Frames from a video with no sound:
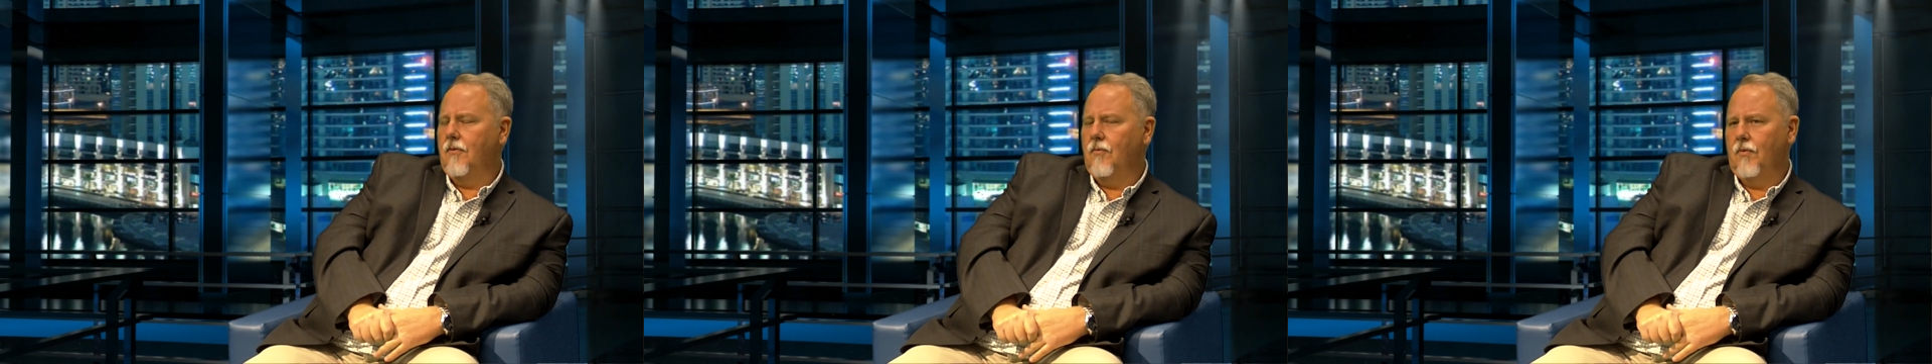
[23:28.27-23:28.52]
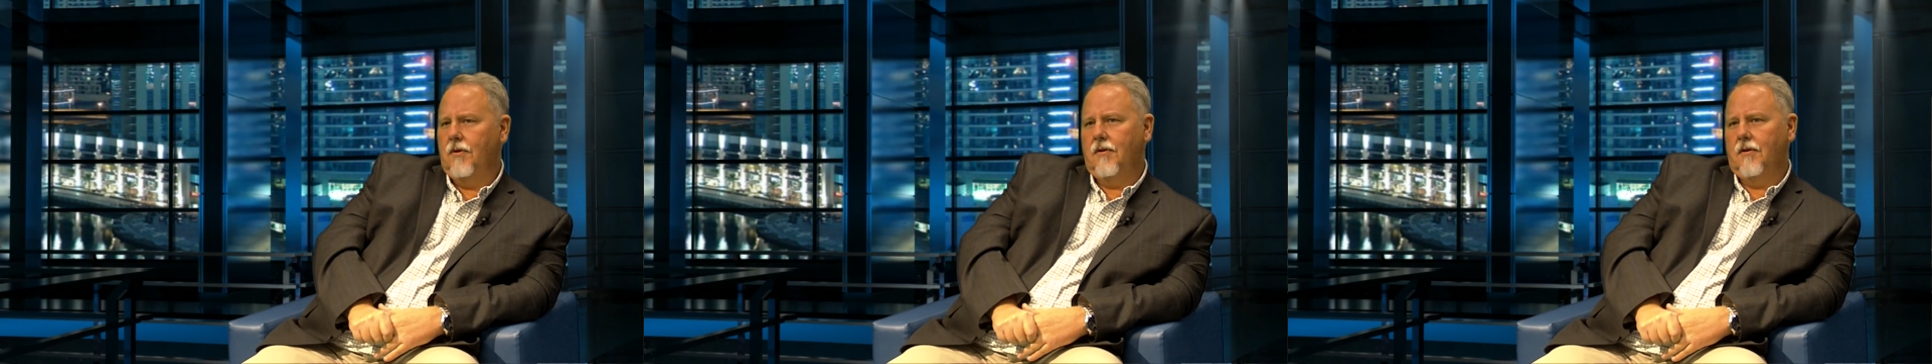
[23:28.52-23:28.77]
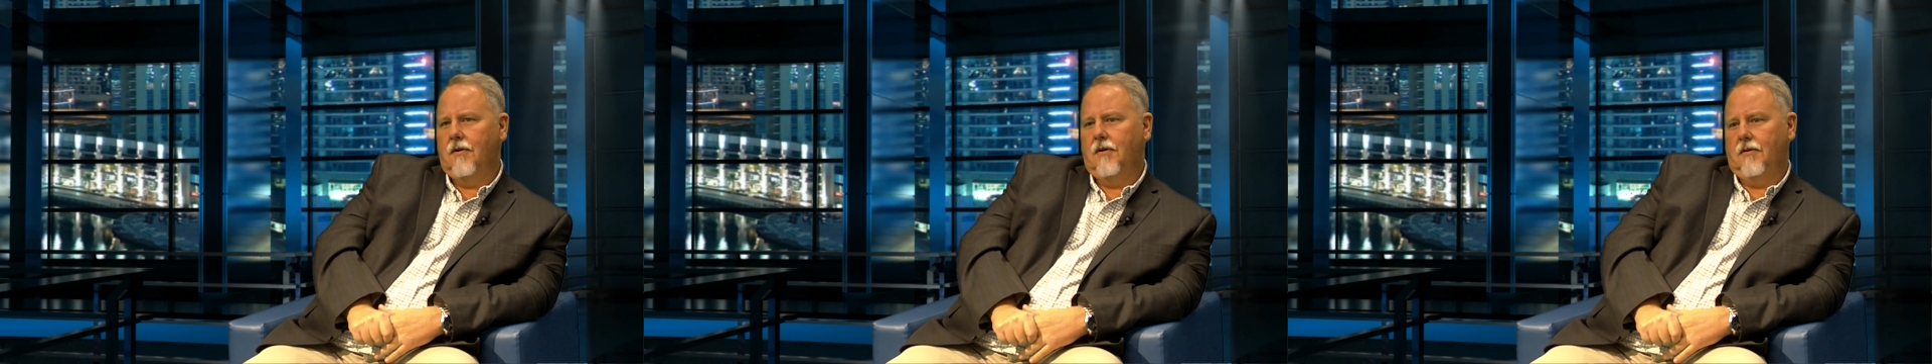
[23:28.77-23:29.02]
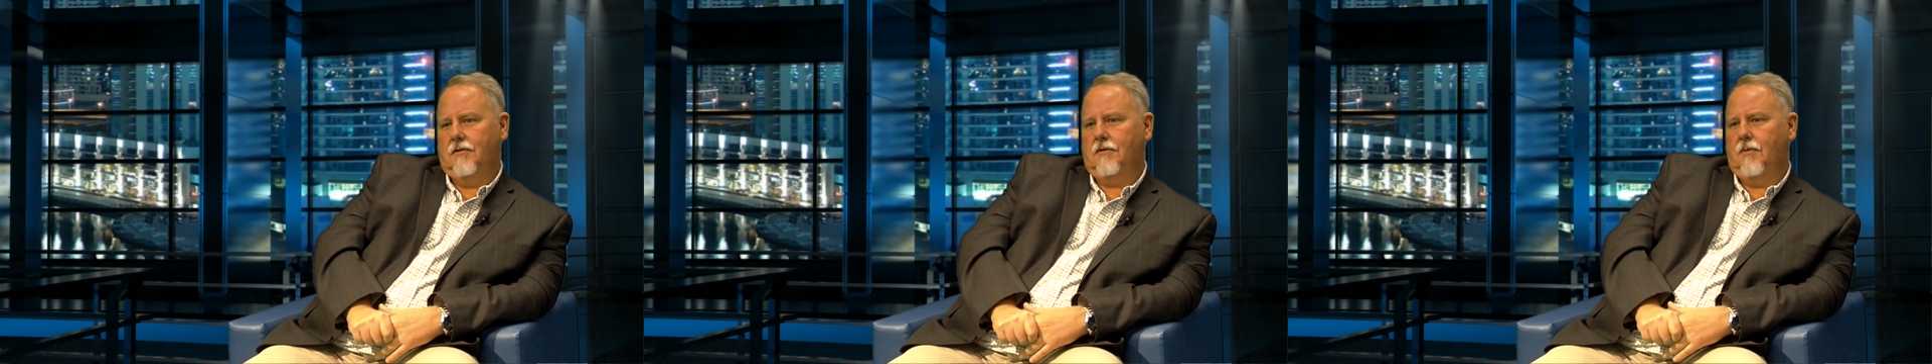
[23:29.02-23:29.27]
when
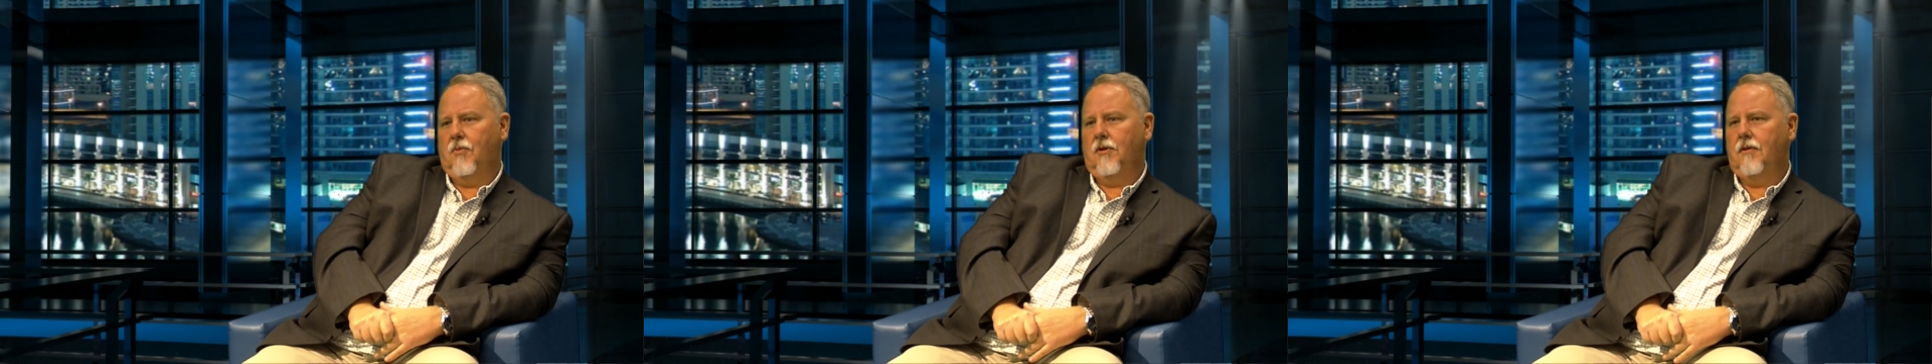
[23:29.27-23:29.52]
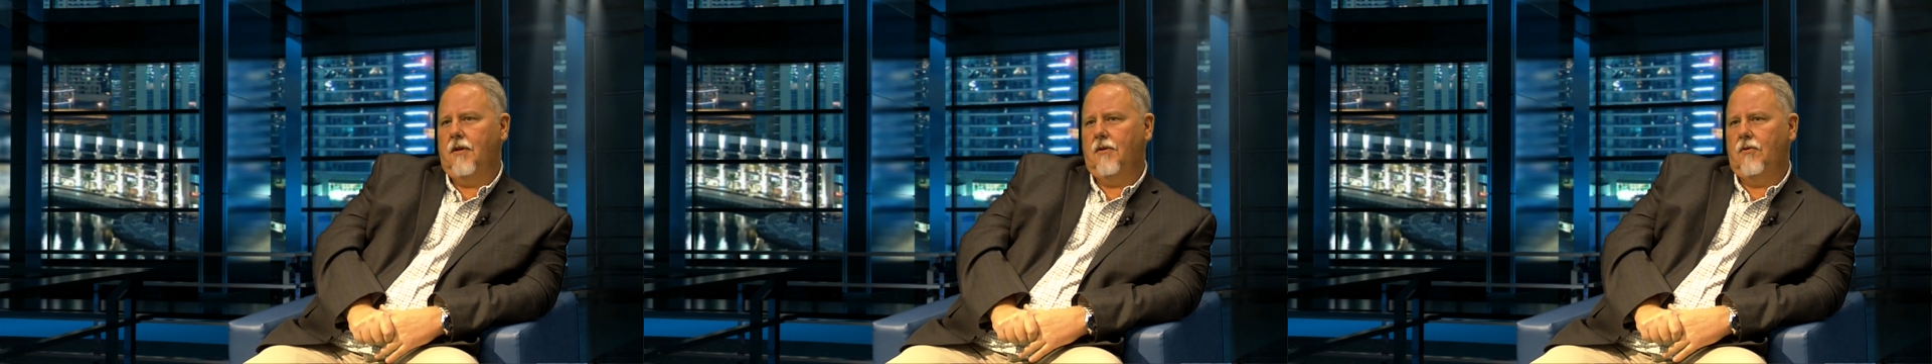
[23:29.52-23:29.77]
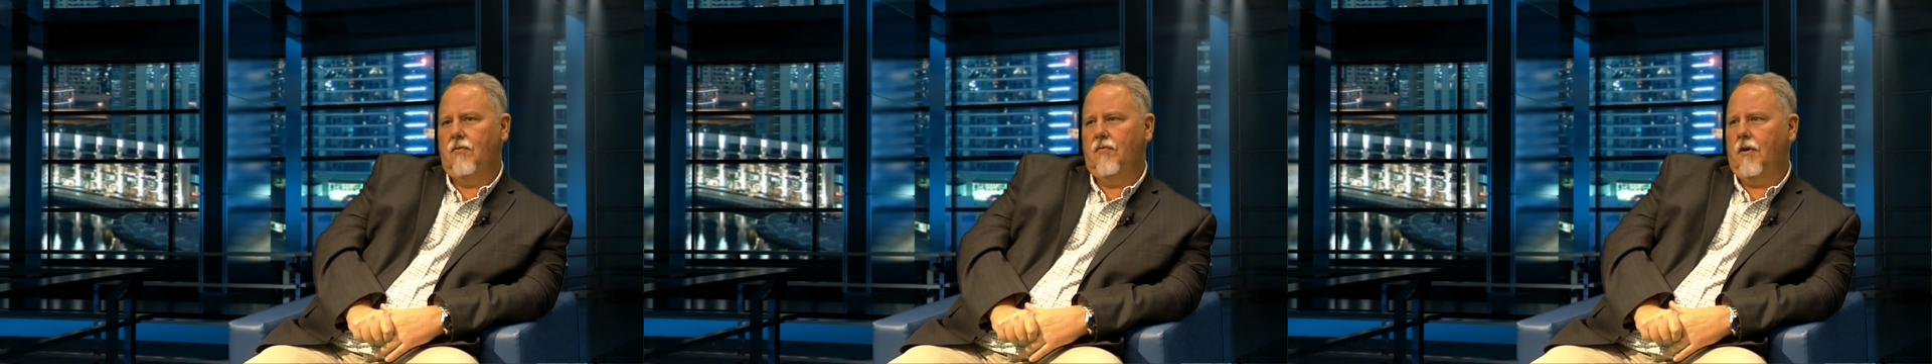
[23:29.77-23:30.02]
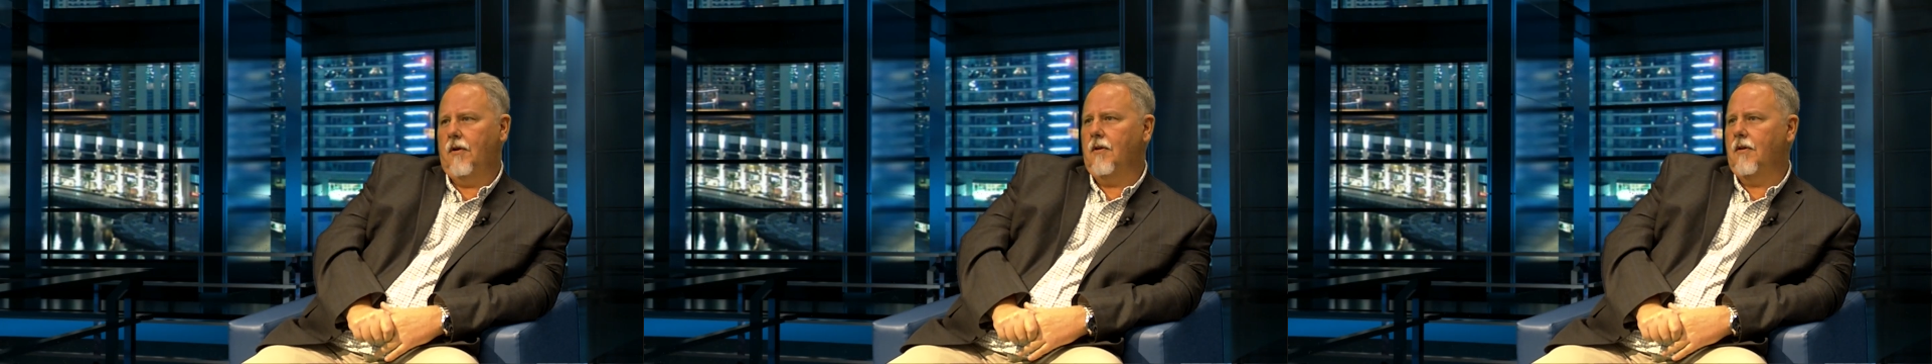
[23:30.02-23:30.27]
somebody that you've
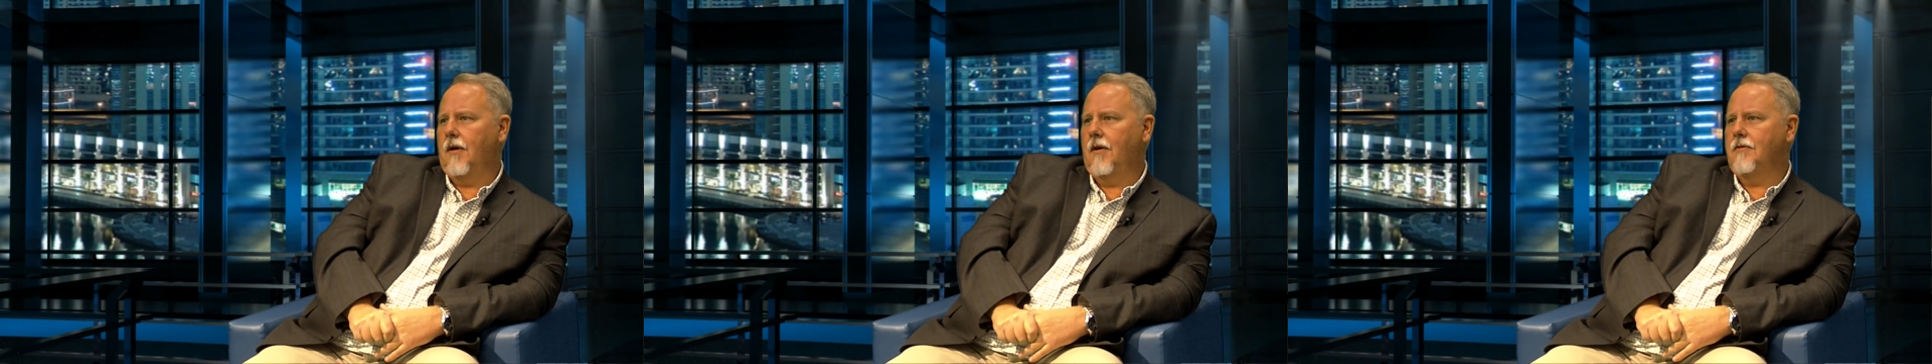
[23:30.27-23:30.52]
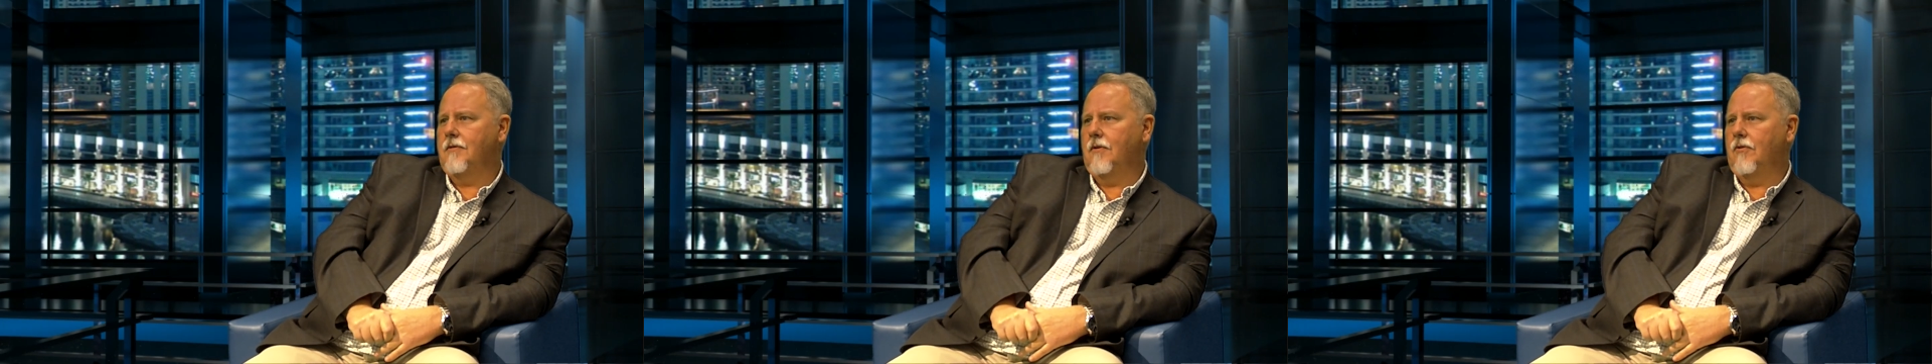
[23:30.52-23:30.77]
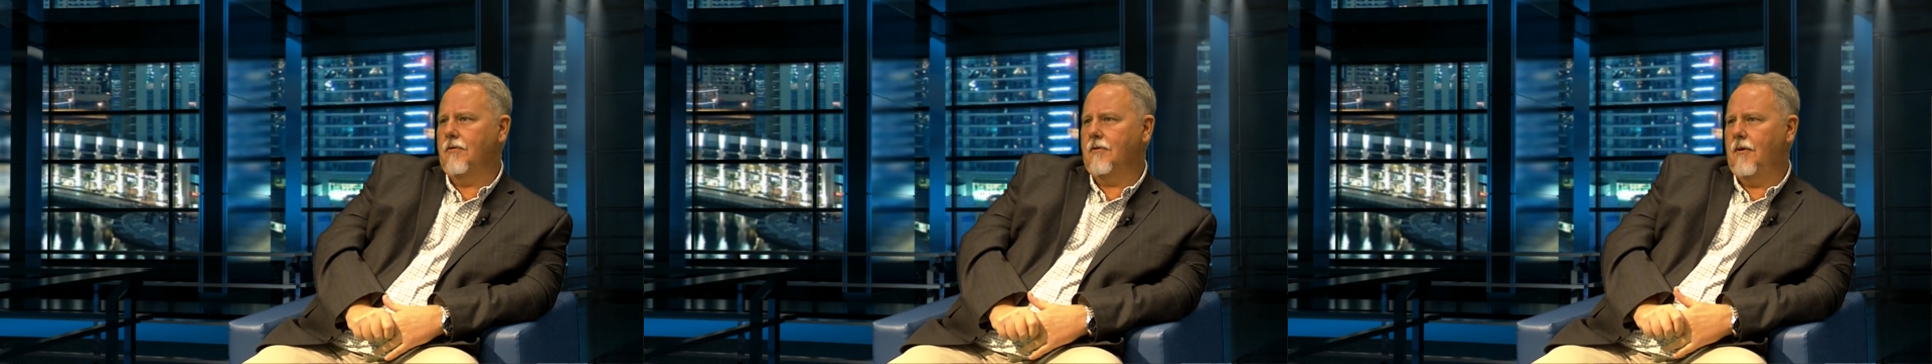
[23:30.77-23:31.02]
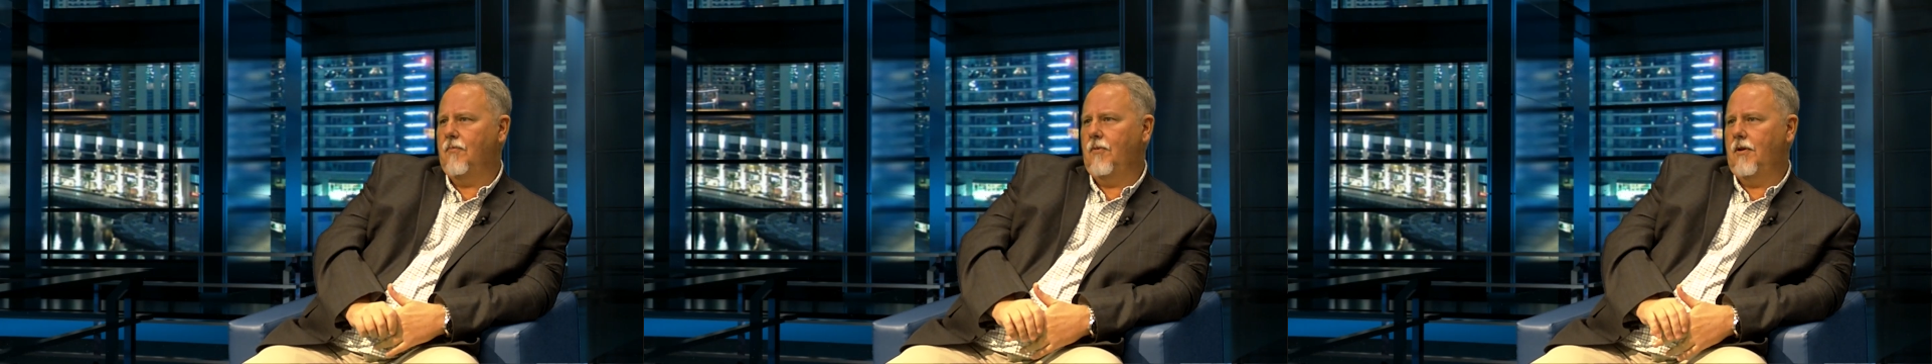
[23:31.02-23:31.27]
idolized and looked up,